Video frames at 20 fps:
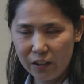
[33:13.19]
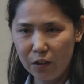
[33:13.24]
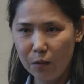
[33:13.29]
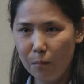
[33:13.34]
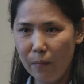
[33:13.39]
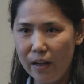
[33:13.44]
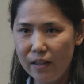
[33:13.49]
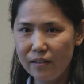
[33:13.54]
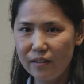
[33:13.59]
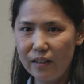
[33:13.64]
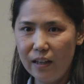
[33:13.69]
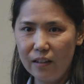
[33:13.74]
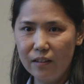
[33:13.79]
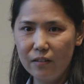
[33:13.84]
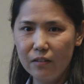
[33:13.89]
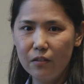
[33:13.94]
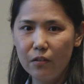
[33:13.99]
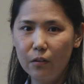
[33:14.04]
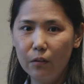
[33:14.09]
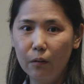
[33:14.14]
that you might
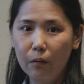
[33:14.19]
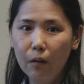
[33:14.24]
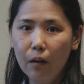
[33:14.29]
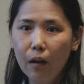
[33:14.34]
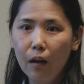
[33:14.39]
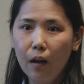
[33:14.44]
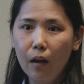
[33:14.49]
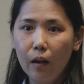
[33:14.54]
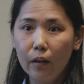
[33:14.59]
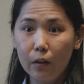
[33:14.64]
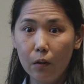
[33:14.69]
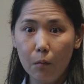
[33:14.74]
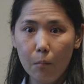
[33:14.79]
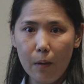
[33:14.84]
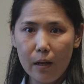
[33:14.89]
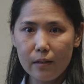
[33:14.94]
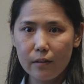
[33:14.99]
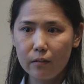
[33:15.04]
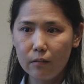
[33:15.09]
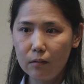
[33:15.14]
send to your
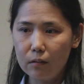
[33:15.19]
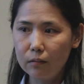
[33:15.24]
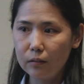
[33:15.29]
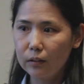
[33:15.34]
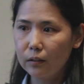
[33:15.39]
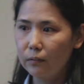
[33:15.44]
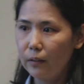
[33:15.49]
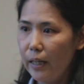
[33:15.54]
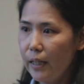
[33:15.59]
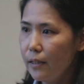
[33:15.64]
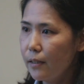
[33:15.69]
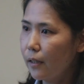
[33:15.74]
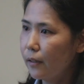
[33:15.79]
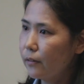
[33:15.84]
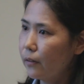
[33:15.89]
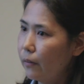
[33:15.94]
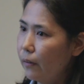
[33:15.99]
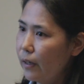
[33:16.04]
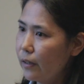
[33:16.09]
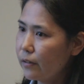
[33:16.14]
muscles, right?
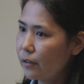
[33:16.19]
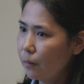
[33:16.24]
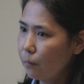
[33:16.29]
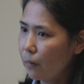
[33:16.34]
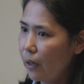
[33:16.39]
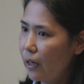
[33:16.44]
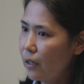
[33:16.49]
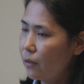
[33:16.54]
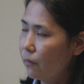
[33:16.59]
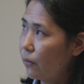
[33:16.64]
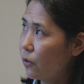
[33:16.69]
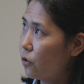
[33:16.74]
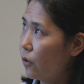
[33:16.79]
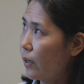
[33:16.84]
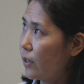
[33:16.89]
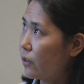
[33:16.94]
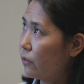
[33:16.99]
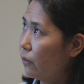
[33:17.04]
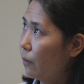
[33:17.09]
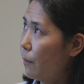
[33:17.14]
So there's some kind of
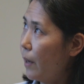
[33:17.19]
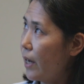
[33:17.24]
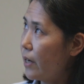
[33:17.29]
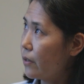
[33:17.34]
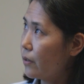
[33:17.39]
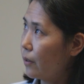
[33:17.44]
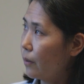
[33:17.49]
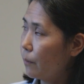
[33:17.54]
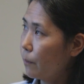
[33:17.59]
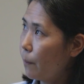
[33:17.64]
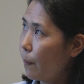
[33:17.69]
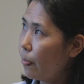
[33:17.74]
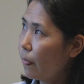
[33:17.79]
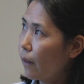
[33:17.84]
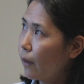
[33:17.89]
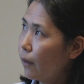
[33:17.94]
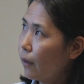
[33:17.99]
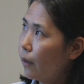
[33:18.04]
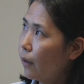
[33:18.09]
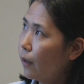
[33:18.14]
transformation.
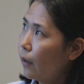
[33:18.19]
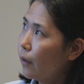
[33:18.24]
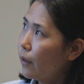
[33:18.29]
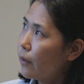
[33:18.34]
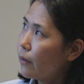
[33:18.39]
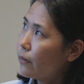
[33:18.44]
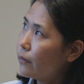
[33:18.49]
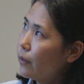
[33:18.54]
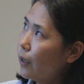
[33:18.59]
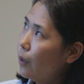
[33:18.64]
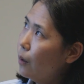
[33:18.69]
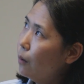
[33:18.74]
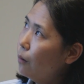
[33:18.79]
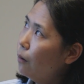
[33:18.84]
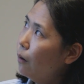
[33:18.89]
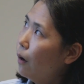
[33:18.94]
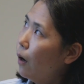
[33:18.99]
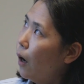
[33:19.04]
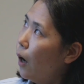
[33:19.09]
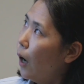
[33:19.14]
So,
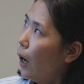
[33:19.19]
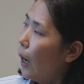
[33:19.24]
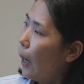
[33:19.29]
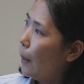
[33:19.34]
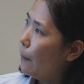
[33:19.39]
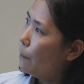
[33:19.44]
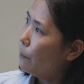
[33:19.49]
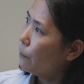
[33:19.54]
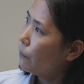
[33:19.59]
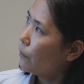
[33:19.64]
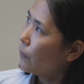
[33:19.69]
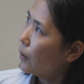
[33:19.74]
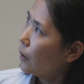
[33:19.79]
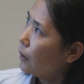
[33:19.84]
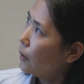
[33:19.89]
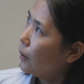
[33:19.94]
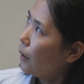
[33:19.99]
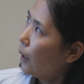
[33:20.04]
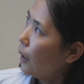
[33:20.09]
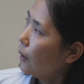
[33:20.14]
um,
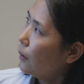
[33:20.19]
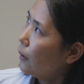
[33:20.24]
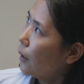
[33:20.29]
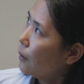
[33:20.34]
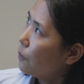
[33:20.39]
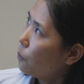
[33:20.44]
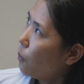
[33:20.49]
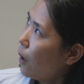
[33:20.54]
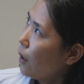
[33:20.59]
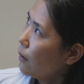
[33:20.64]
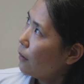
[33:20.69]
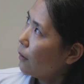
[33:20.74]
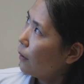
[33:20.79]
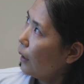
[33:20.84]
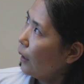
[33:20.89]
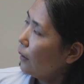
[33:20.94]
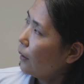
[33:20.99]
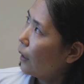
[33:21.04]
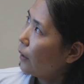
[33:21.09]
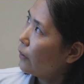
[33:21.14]
and, and one
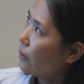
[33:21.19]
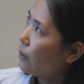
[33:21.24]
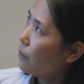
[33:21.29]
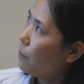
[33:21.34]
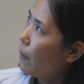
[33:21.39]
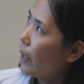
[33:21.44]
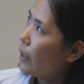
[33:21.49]
thing that you